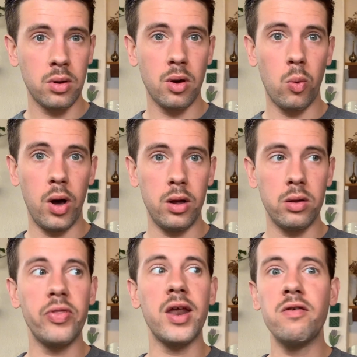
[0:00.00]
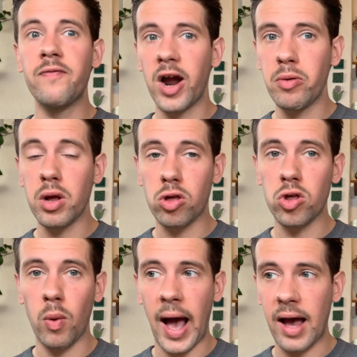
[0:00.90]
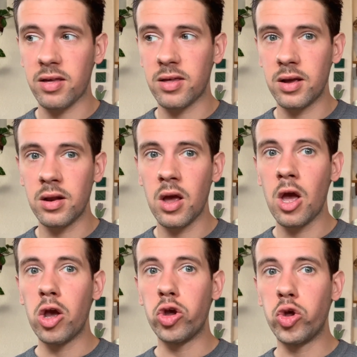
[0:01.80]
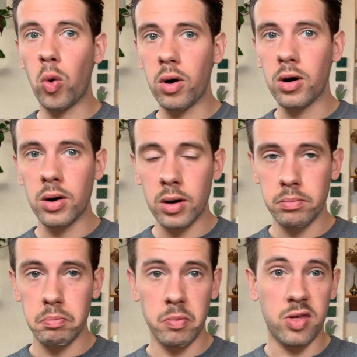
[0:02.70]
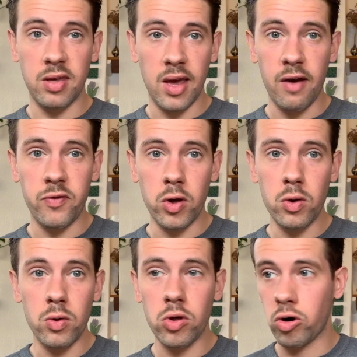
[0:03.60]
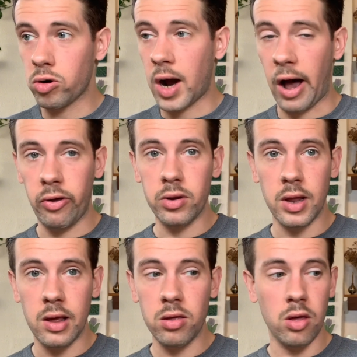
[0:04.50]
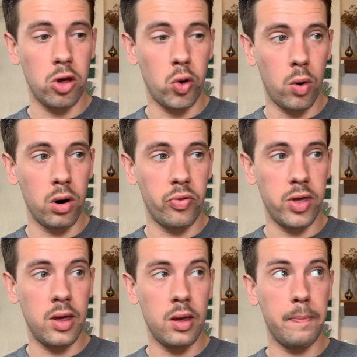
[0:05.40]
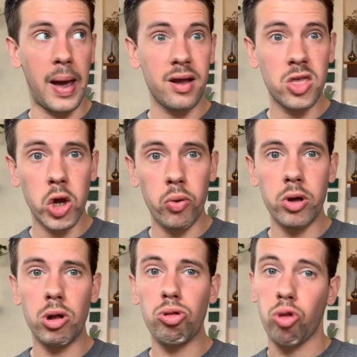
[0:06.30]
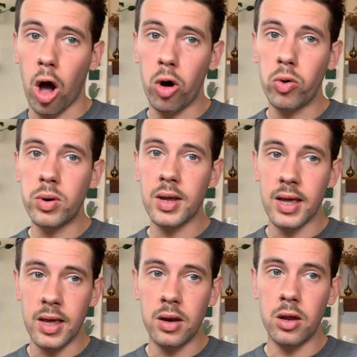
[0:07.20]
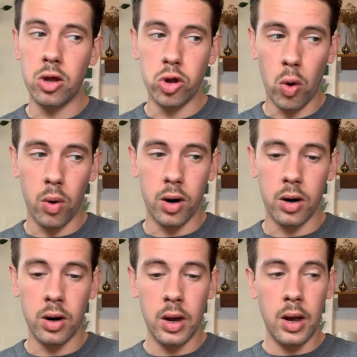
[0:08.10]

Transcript: well, that environment is so acid, your CFUs, your colonies, the bacterial load in your